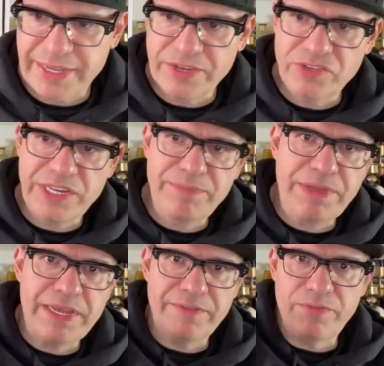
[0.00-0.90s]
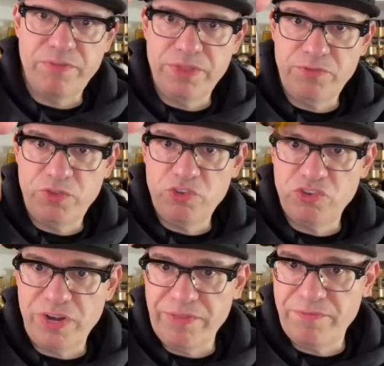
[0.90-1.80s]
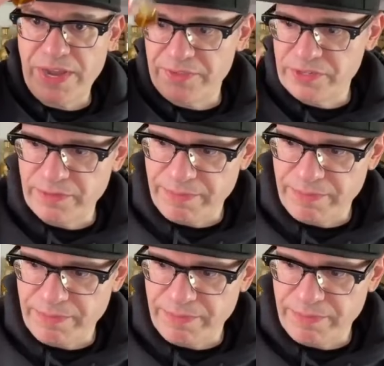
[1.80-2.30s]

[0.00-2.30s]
did get a sneak peek of the future, and Father